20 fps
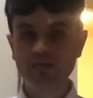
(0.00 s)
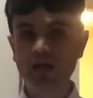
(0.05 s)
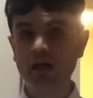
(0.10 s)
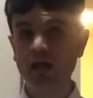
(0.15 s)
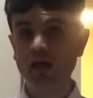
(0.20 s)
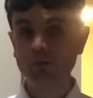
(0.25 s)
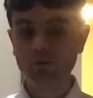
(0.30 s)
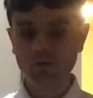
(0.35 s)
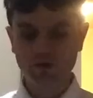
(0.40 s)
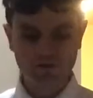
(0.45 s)

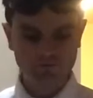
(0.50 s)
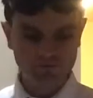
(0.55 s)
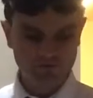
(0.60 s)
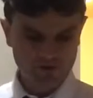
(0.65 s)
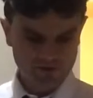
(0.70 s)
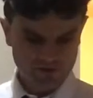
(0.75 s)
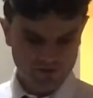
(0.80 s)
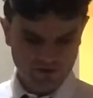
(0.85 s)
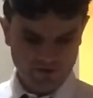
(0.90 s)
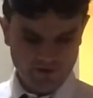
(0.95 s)

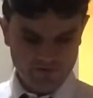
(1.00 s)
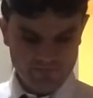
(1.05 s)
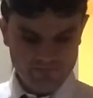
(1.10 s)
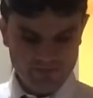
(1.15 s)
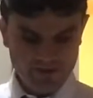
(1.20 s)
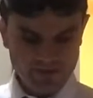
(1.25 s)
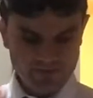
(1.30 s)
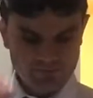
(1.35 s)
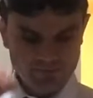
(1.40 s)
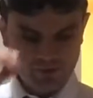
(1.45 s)
However,
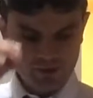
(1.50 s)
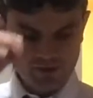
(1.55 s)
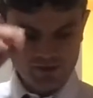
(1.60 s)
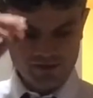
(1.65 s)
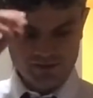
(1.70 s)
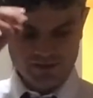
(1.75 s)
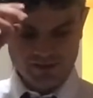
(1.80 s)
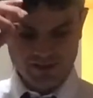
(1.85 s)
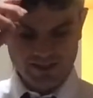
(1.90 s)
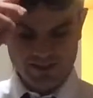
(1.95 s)

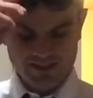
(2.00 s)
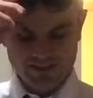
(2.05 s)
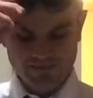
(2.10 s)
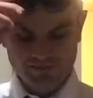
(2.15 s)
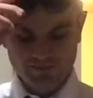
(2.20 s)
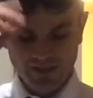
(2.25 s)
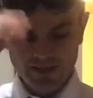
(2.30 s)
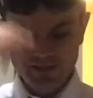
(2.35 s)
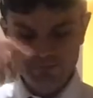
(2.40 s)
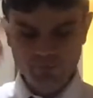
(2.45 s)

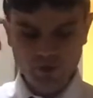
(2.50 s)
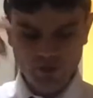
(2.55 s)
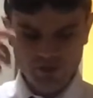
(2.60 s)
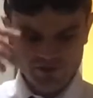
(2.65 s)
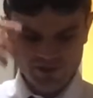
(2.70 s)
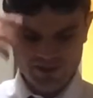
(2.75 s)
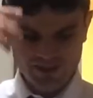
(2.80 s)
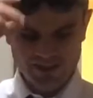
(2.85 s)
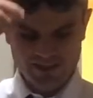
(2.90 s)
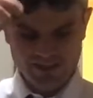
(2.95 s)

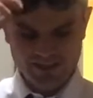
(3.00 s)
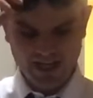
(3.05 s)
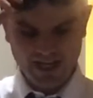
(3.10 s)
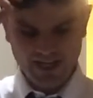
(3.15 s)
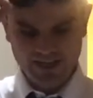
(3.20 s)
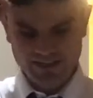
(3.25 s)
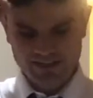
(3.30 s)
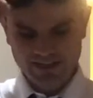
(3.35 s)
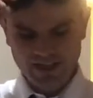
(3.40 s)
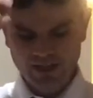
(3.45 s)
Facebook's
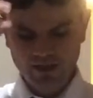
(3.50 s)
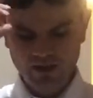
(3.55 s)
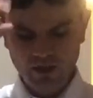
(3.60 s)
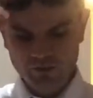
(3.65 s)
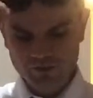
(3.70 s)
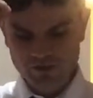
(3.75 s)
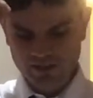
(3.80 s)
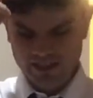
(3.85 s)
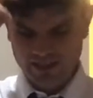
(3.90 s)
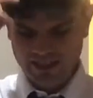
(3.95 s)
design
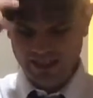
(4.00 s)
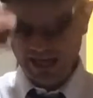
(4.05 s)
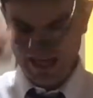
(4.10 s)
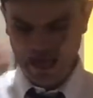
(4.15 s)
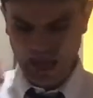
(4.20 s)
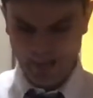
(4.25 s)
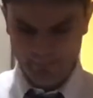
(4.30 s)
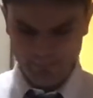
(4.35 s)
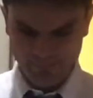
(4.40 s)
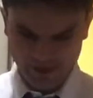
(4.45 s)
allowed the
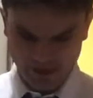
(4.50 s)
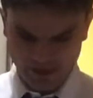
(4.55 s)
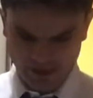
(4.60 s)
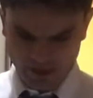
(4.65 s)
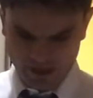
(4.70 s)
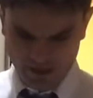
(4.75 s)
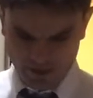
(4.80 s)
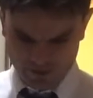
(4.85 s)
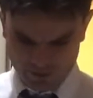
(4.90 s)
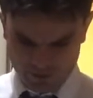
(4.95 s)
app
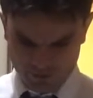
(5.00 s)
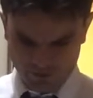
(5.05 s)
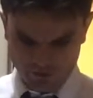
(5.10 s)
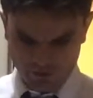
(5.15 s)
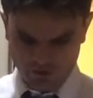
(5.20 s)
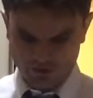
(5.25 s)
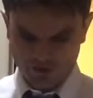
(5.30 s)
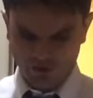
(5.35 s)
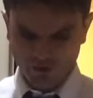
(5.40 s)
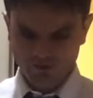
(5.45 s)
to
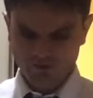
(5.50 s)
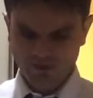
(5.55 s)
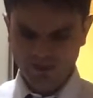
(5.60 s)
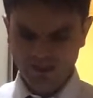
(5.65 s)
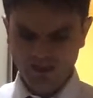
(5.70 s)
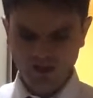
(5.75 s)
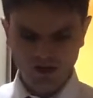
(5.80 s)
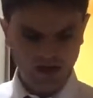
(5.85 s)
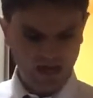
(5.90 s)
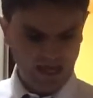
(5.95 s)
not only
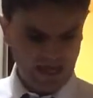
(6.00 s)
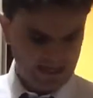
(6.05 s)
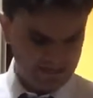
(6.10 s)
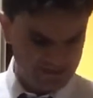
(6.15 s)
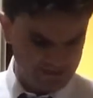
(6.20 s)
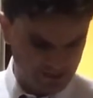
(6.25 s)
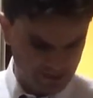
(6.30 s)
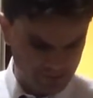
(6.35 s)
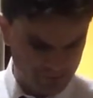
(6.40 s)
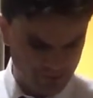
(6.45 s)

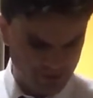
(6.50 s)
collect the